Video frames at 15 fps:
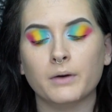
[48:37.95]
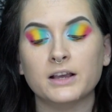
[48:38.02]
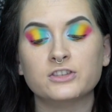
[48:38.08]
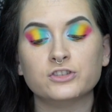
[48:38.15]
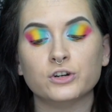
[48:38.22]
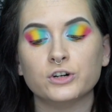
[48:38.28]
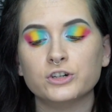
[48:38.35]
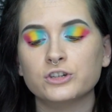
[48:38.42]
My
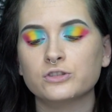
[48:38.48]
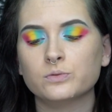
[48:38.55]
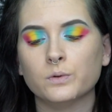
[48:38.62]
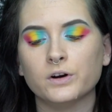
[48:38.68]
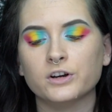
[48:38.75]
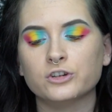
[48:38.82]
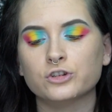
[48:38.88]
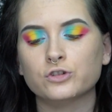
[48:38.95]
surgeons
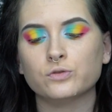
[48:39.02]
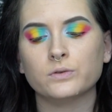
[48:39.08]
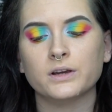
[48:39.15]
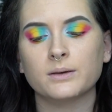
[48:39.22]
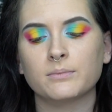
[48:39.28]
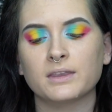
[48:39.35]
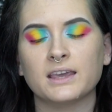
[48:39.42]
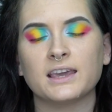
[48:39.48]
were
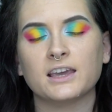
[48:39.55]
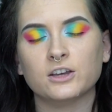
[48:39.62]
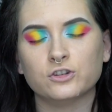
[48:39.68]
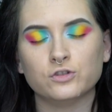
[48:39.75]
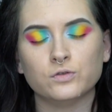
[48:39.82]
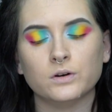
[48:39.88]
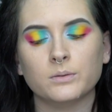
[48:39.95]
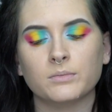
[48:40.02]
extremely,
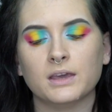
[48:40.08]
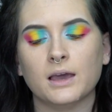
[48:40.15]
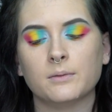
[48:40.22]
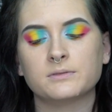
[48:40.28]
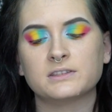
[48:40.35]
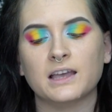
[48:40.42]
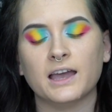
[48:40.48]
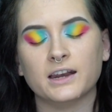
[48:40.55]
extremely
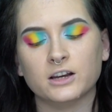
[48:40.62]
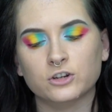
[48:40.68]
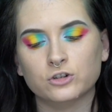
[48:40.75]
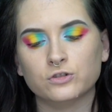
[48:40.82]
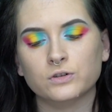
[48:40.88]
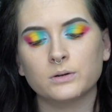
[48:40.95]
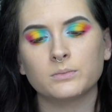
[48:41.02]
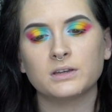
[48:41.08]
upset,
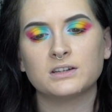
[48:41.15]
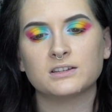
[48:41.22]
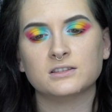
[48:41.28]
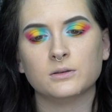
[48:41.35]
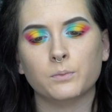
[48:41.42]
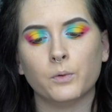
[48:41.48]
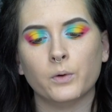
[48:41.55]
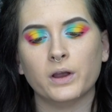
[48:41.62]
extremely
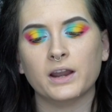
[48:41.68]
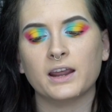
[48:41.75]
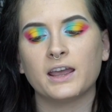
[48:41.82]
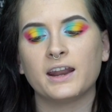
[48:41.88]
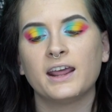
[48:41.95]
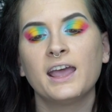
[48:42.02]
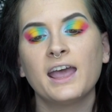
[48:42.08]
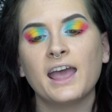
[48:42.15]

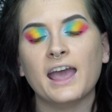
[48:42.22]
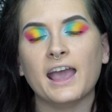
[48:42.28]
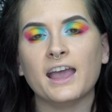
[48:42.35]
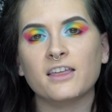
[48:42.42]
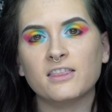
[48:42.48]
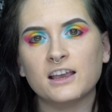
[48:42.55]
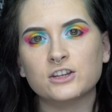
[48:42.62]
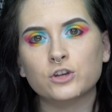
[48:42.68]
disappointed.
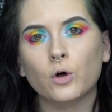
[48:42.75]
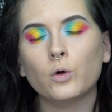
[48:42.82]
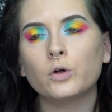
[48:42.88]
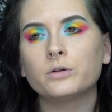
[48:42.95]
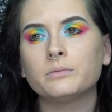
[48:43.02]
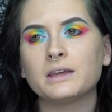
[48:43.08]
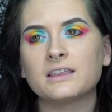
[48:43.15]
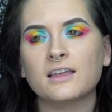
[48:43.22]
And they
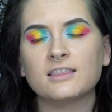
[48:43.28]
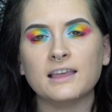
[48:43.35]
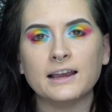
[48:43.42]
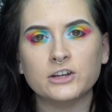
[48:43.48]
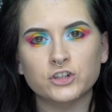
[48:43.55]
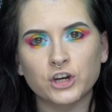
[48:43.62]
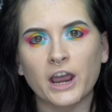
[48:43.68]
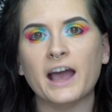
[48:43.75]
told me that
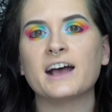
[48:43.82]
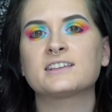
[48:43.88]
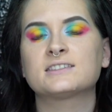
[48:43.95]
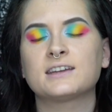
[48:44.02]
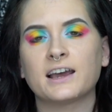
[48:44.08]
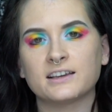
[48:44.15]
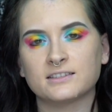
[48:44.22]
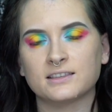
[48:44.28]
they
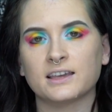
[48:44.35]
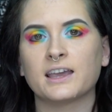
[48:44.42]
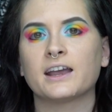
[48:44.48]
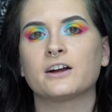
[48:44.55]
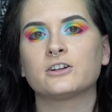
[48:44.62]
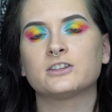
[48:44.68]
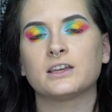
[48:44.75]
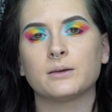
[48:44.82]
chastised the
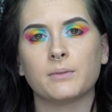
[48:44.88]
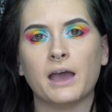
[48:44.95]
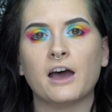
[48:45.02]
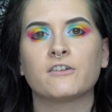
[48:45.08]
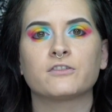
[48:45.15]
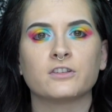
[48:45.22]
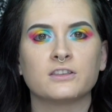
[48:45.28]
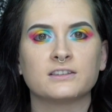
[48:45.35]
care team
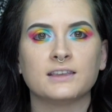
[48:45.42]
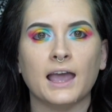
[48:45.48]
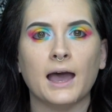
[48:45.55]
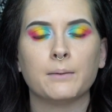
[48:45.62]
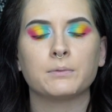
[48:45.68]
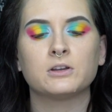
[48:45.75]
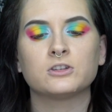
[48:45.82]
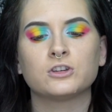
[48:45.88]
after this
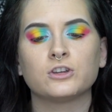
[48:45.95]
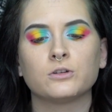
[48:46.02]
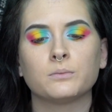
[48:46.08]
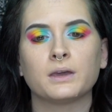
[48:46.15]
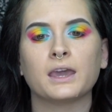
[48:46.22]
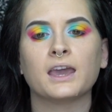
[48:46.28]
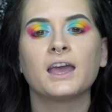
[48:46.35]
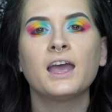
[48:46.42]
happened to
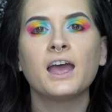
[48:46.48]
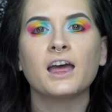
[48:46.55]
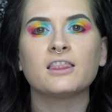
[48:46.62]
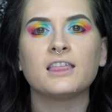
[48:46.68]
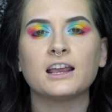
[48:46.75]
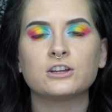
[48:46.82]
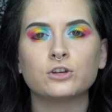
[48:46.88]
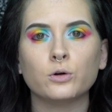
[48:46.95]
me.
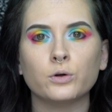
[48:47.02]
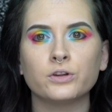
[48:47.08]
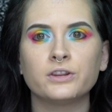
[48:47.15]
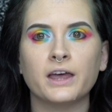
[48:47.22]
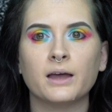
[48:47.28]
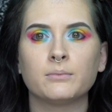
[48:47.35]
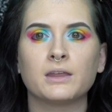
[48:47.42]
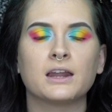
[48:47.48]
They told
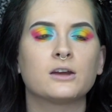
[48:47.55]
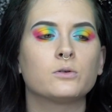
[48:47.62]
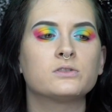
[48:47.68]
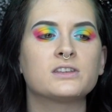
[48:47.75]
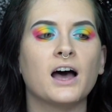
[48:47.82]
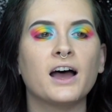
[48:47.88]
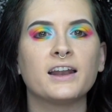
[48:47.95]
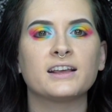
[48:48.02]
them that it
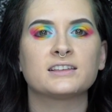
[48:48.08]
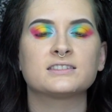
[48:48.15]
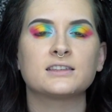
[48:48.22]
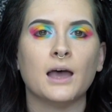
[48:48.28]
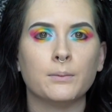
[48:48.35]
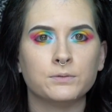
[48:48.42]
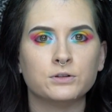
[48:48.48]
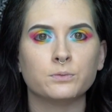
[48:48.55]
was
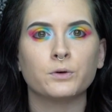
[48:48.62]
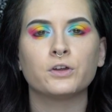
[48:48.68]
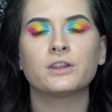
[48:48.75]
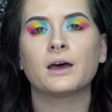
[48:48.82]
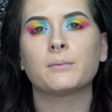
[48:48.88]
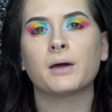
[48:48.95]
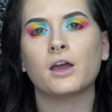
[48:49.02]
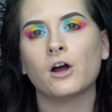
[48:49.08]
unacceptable
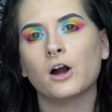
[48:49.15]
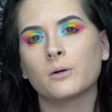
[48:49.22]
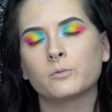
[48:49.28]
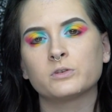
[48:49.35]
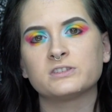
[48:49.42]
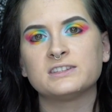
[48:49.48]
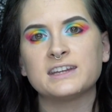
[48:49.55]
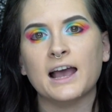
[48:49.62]
that my arm
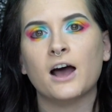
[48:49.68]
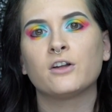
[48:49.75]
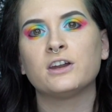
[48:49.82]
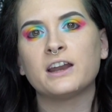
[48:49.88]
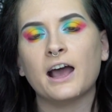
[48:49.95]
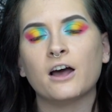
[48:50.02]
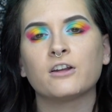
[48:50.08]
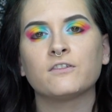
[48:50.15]
was down
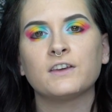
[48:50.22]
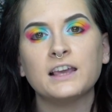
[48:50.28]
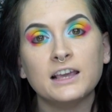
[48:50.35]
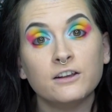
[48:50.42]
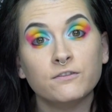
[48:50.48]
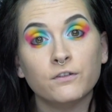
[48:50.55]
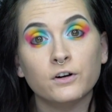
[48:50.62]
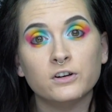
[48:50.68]
and out of
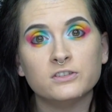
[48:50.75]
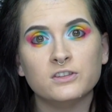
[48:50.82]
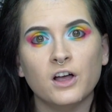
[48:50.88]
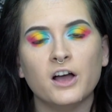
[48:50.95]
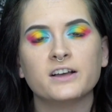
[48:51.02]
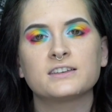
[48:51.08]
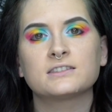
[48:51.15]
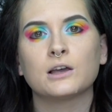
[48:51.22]
heat for as
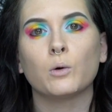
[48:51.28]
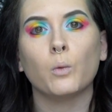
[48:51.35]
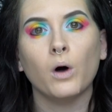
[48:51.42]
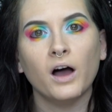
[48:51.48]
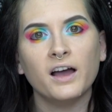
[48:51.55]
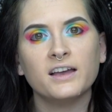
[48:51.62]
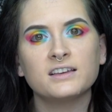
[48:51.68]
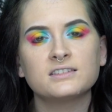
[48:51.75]
long as it
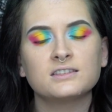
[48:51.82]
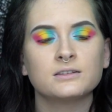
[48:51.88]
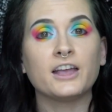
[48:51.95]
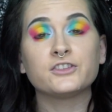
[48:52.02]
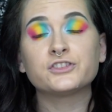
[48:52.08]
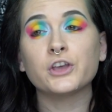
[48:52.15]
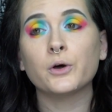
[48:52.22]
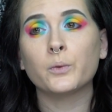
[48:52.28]
was.
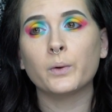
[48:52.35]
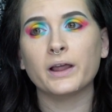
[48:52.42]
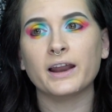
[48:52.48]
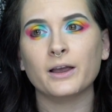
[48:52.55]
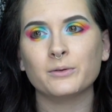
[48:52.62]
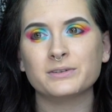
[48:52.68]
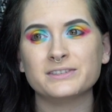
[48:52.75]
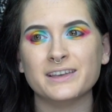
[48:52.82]
And so when
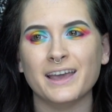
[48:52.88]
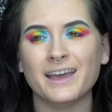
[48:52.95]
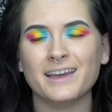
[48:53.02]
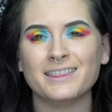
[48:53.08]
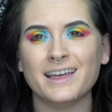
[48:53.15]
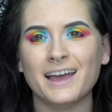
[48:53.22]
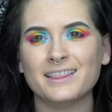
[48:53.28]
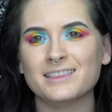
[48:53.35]
I was
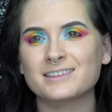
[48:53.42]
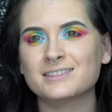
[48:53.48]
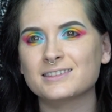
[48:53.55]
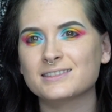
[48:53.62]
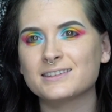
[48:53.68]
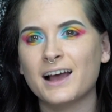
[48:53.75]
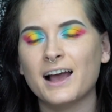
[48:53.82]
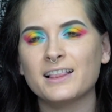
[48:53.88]
saying that, this
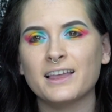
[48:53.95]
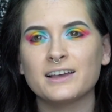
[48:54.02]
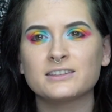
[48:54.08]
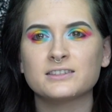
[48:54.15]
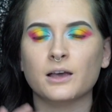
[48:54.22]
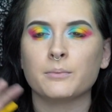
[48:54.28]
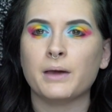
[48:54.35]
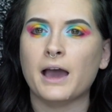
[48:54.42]
is not like
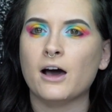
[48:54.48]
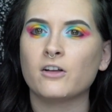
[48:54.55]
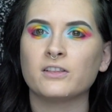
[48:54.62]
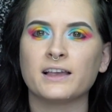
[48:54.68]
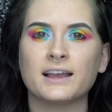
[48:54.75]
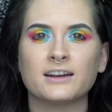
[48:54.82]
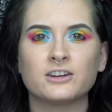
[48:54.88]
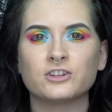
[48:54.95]
some
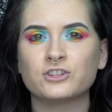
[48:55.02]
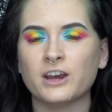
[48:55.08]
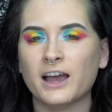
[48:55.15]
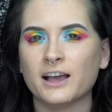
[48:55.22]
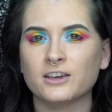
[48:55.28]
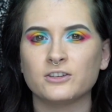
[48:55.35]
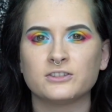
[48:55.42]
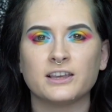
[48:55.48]
outlandish
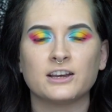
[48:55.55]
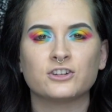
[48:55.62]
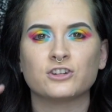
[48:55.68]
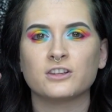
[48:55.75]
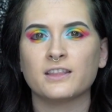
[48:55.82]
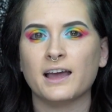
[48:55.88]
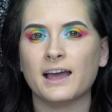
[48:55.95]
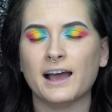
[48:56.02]

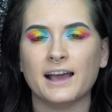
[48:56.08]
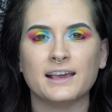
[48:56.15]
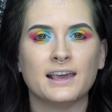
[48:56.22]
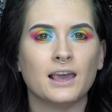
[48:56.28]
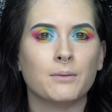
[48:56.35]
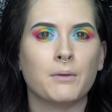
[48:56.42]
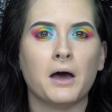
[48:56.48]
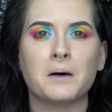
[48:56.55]
accusation that I
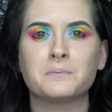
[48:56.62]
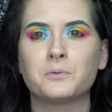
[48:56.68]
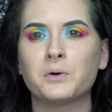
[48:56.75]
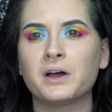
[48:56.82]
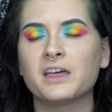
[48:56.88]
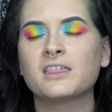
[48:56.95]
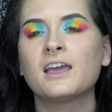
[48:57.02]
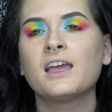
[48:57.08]
came up
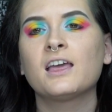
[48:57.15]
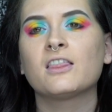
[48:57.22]
with.